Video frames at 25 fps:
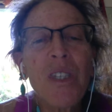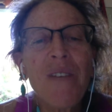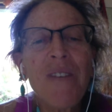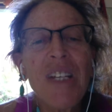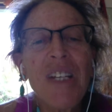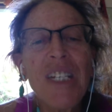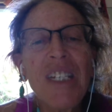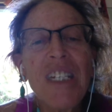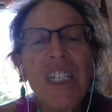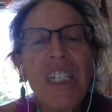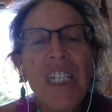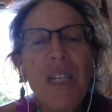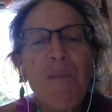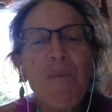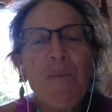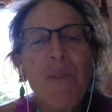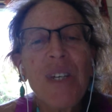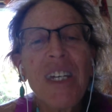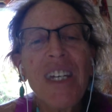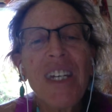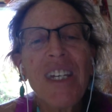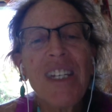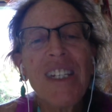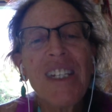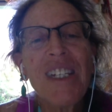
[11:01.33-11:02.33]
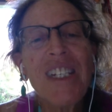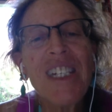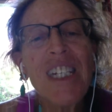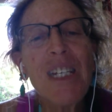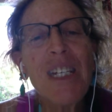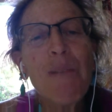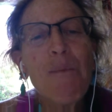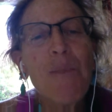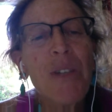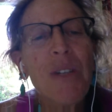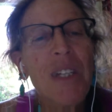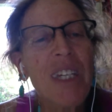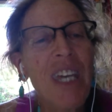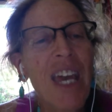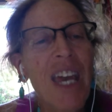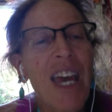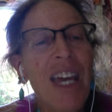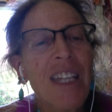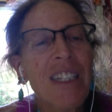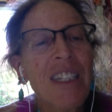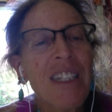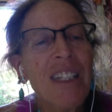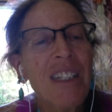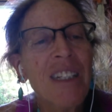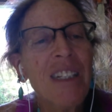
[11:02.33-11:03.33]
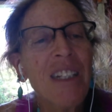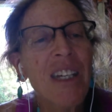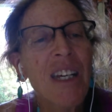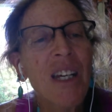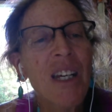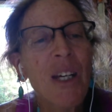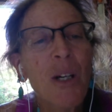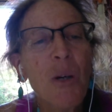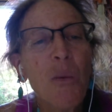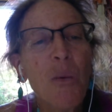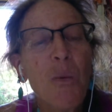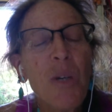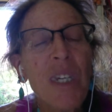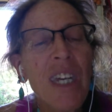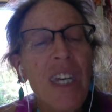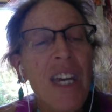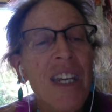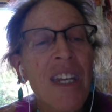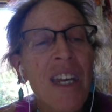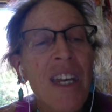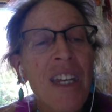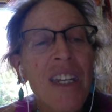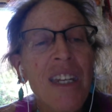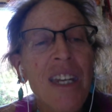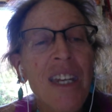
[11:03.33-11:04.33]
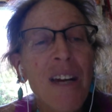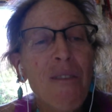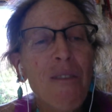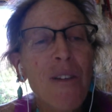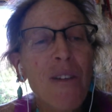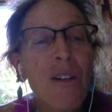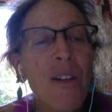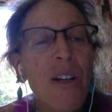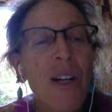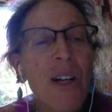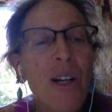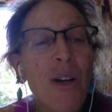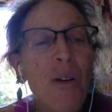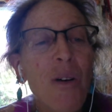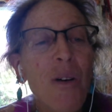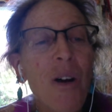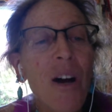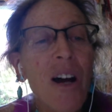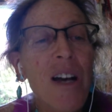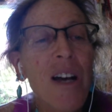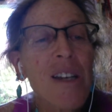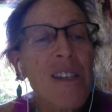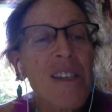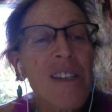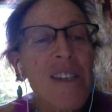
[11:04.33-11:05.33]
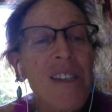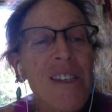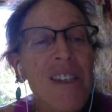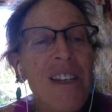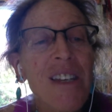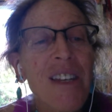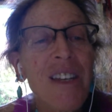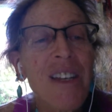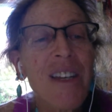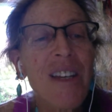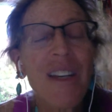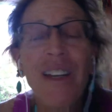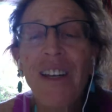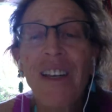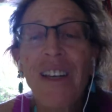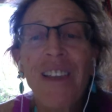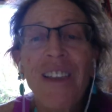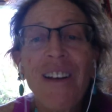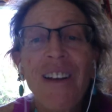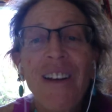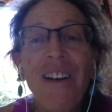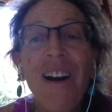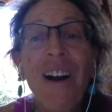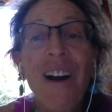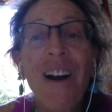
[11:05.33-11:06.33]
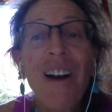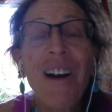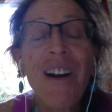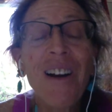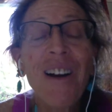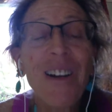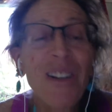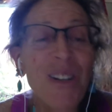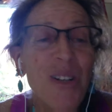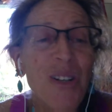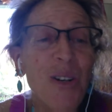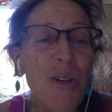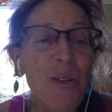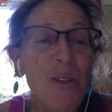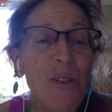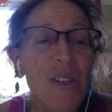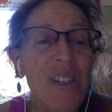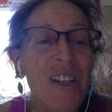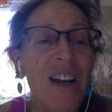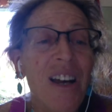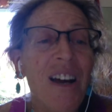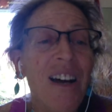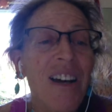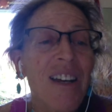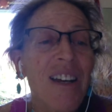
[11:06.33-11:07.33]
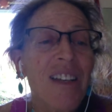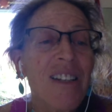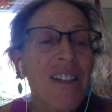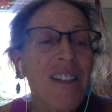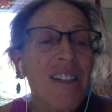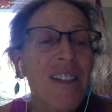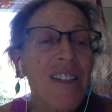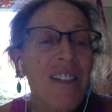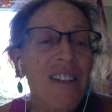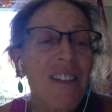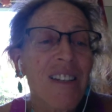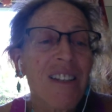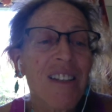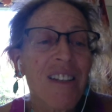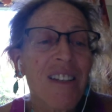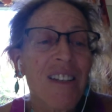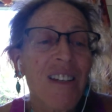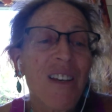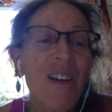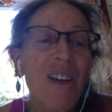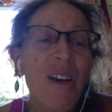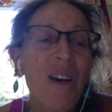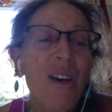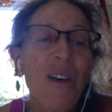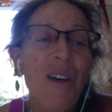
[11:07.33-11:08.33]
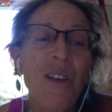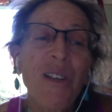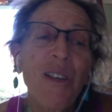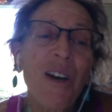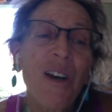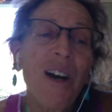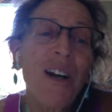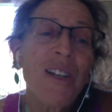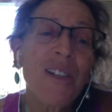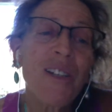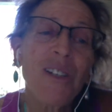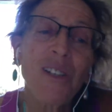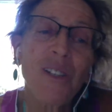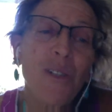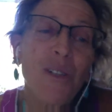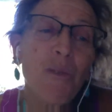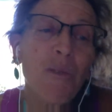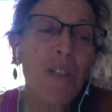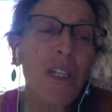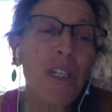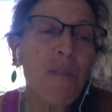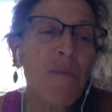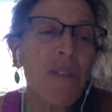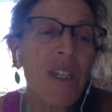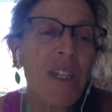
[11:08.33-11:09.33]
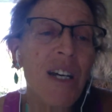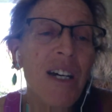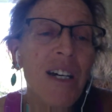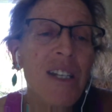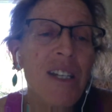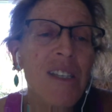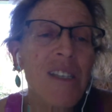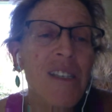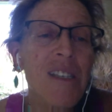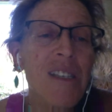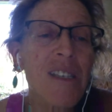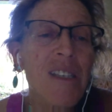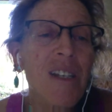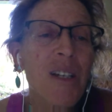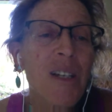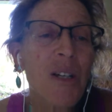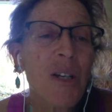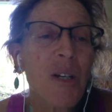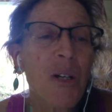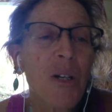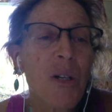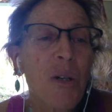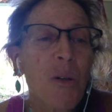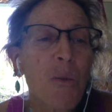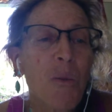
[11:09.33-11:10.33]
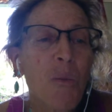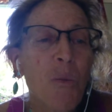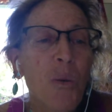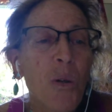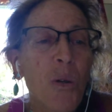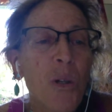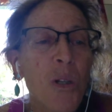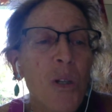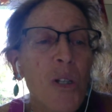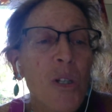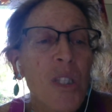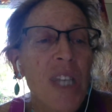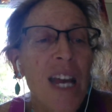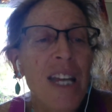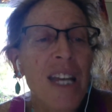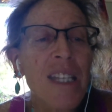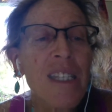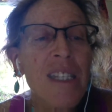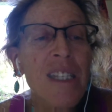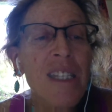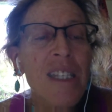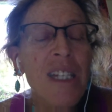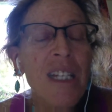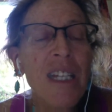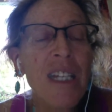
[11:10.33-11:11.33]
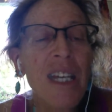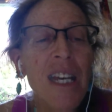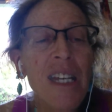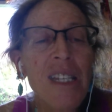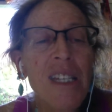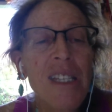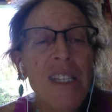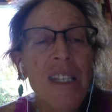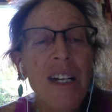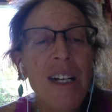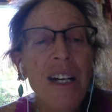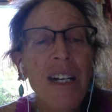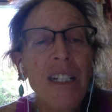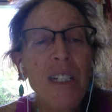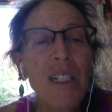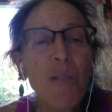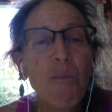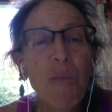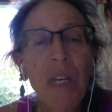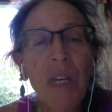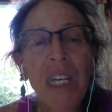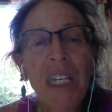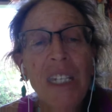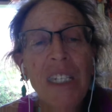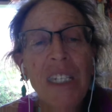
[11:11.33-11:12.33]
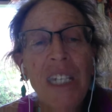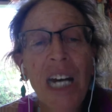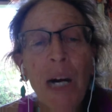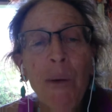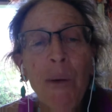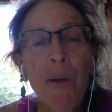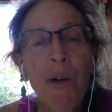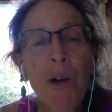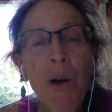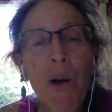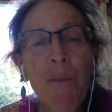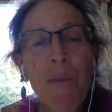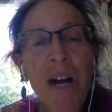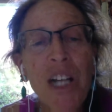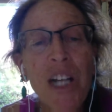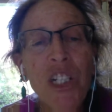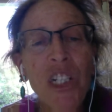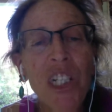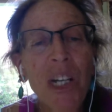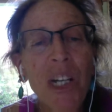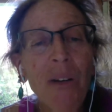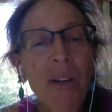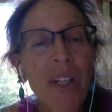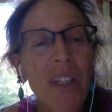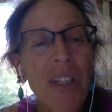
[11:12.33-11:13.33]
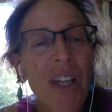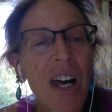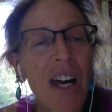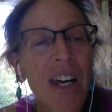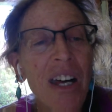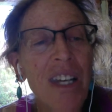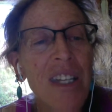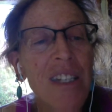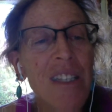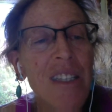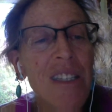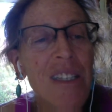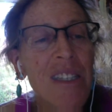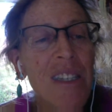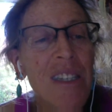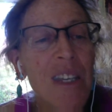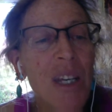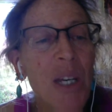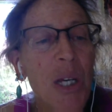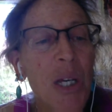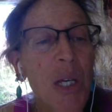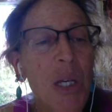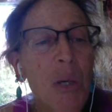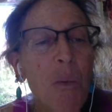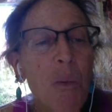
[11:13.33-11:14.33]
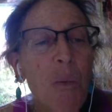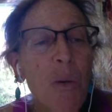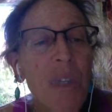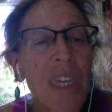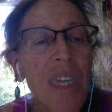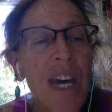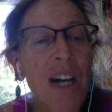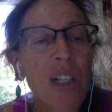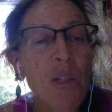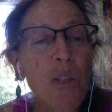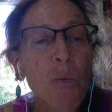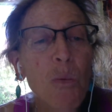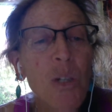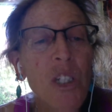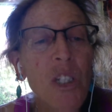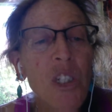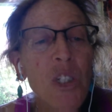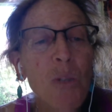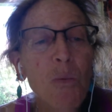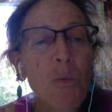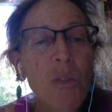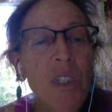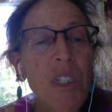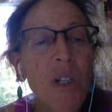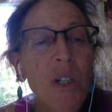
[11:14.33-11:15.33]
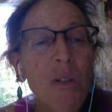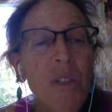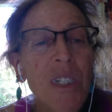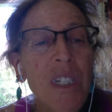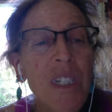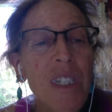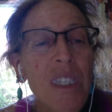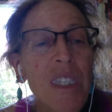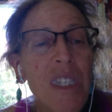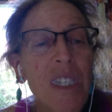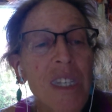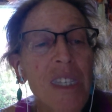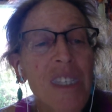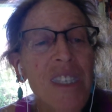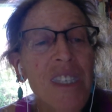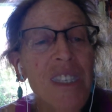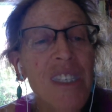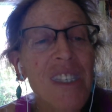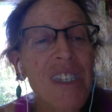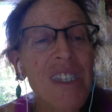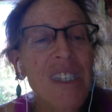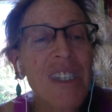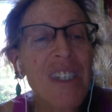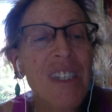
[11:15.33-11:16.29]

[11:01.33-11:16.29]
a deep, deep canyon we can never cross. There are no sides. Thought dreams us. Words as thick as thought paint our imaginary lines, without which we don't exist.